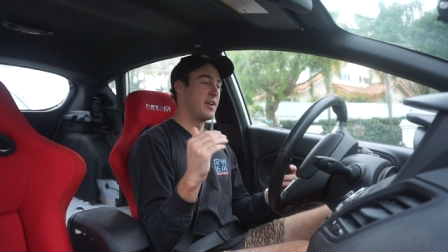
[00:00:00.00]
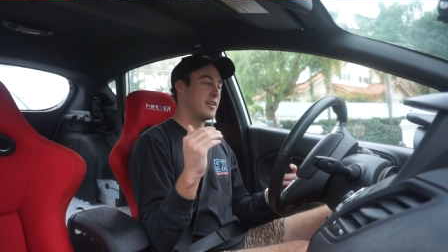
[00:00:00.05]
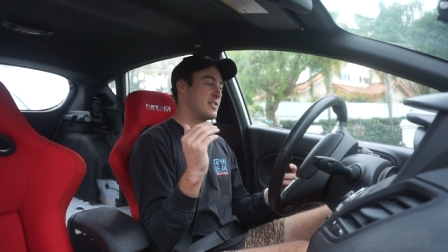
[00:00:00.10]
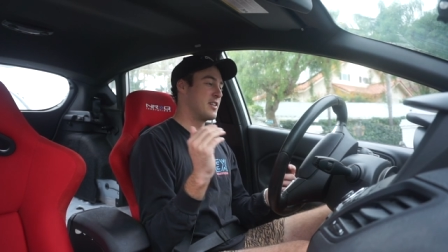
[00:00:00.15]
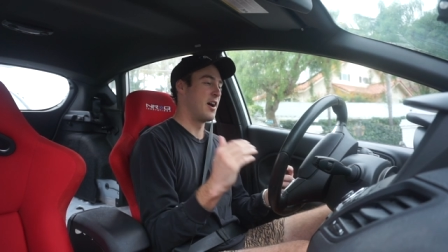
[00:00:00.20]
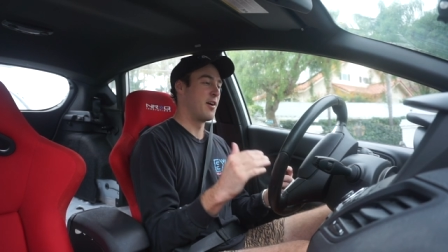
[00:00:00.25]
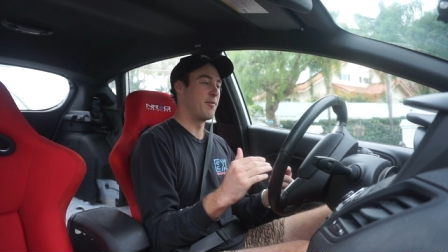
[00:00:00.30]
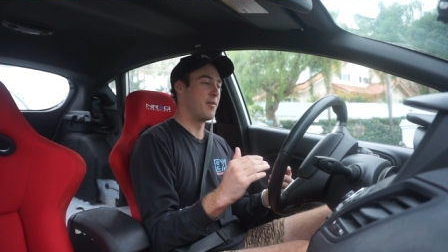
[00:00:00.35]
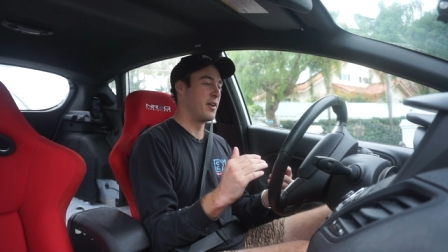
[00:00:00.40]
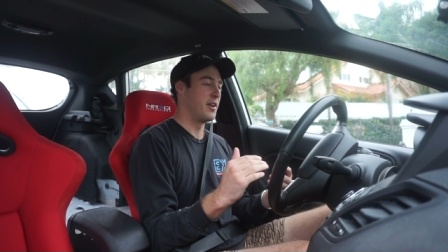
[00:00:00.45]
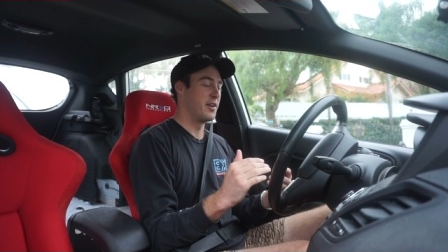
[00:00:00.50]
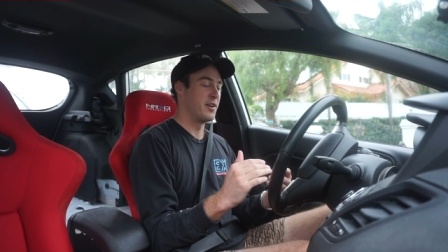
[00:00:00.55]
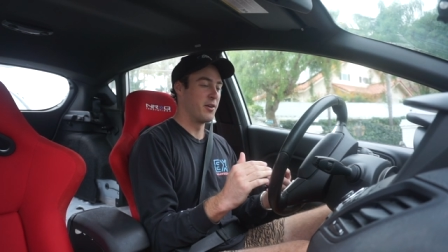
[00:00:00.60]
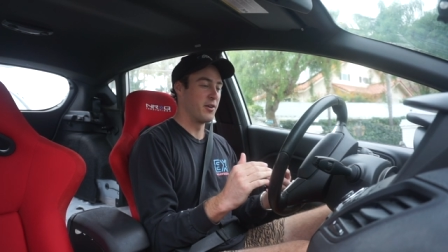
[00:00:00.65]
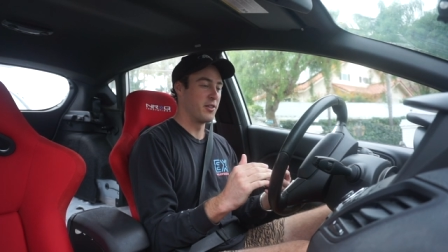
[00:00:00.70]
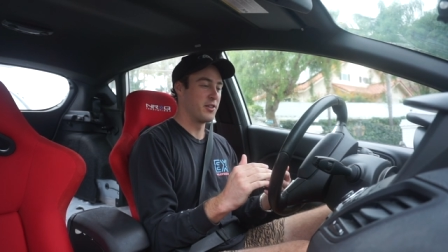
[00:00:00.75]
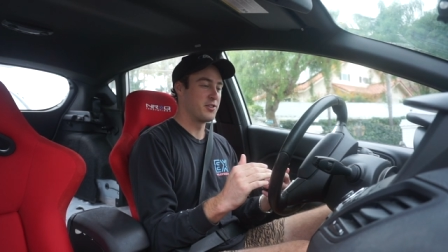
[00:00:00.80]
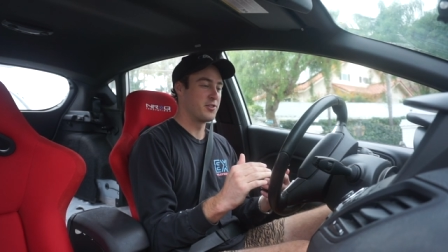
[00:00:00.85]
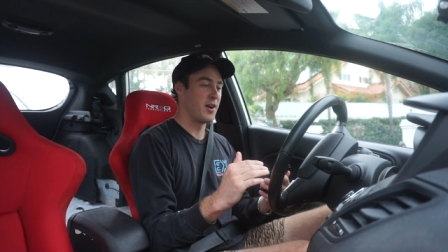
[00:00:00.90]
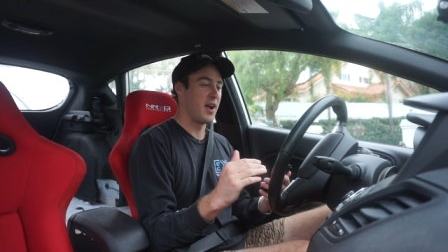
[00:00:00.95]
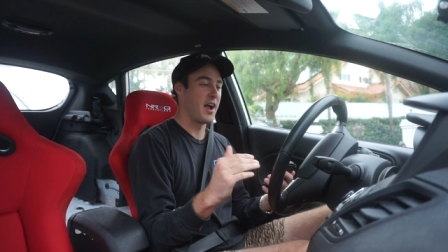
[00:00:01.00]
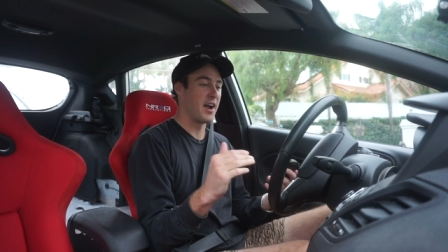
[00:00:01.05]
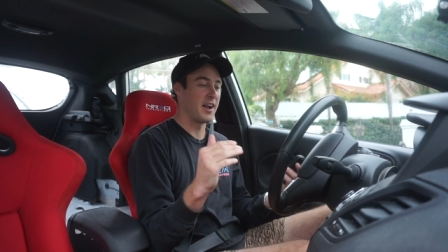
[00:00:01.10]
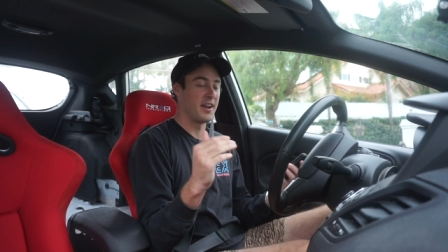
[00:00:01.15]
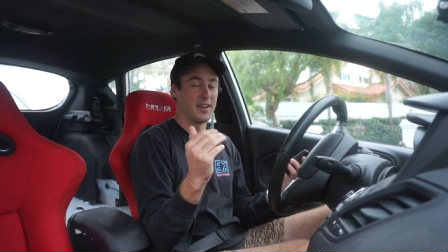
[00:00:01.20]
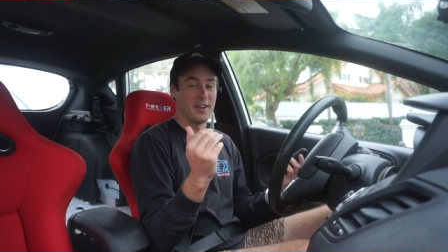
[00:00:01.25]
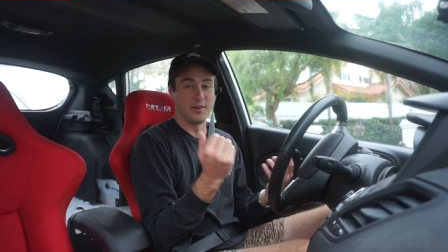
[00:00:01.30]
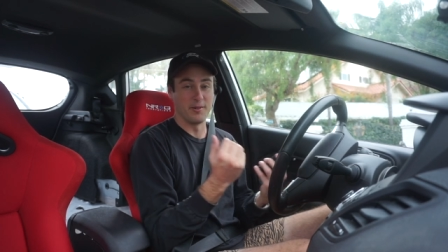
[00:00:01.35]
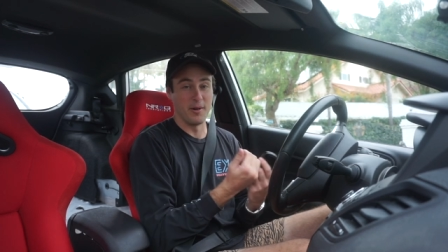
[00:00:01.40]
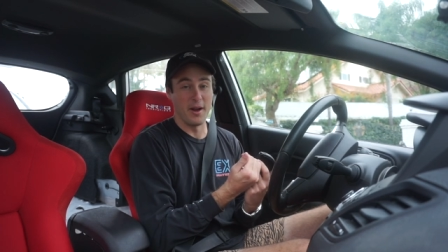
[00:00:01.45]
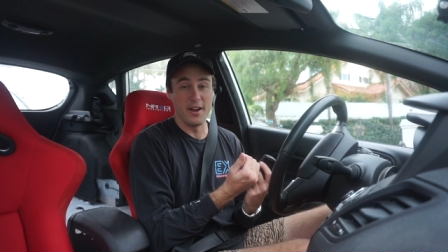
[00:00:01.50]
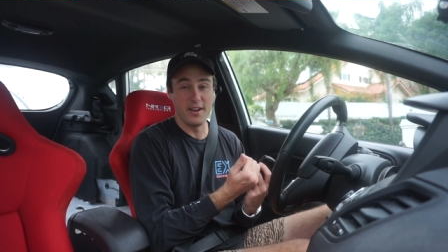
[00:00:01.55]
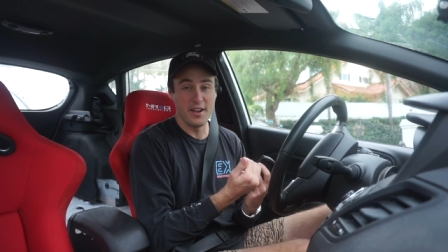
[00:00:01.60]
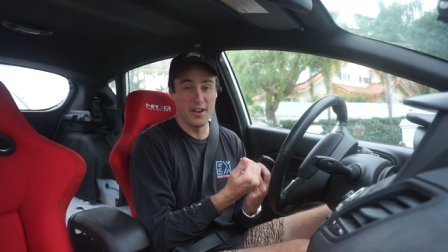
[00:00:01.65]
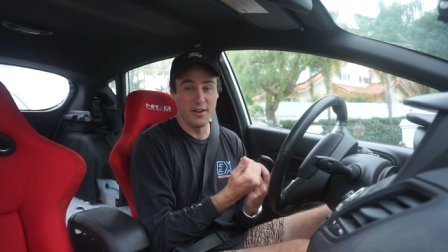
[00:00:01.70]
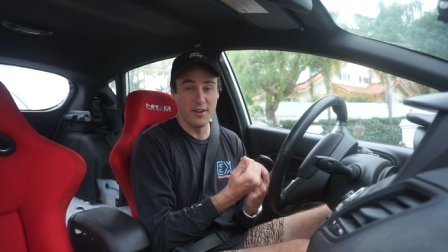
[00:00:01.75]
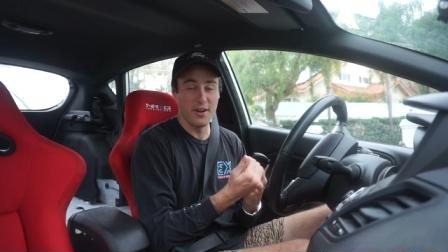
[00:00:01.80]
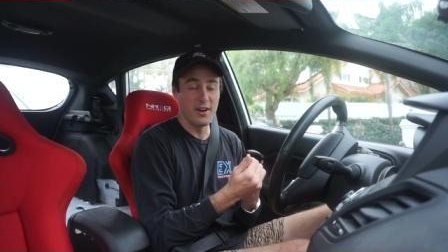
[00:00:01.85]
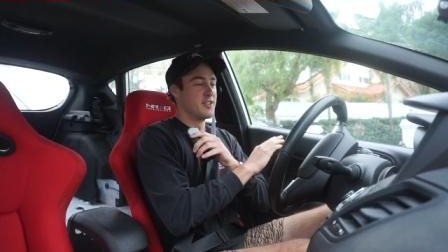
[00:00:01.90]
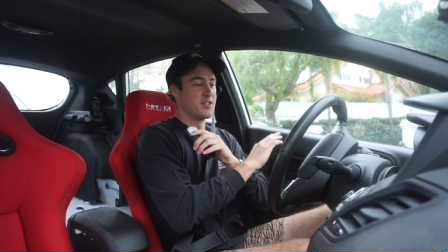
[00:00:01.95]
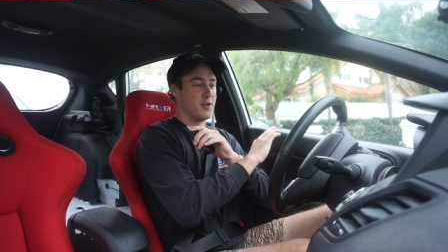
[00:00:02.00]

It's not ready to go to the track. I need a radiator.